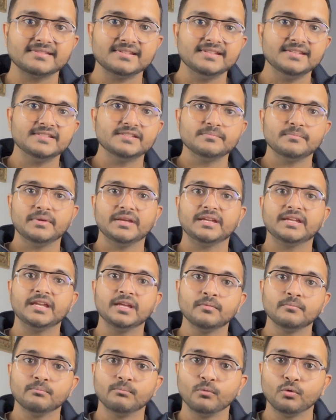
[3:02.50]
is
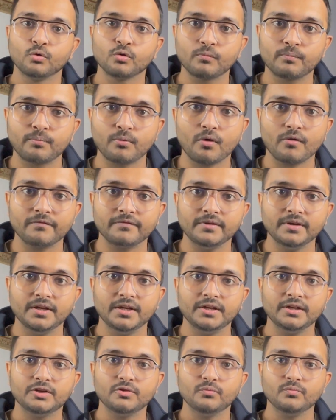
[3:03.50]
making more
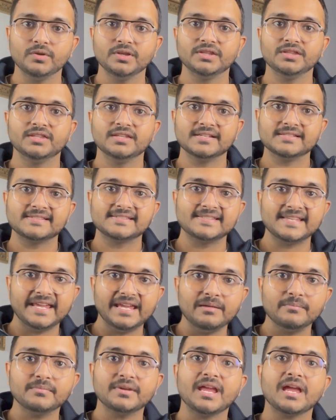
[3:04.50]
profit with the
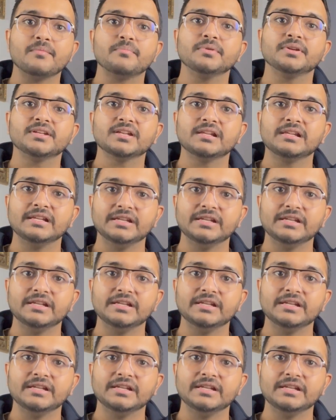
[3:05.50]
same capital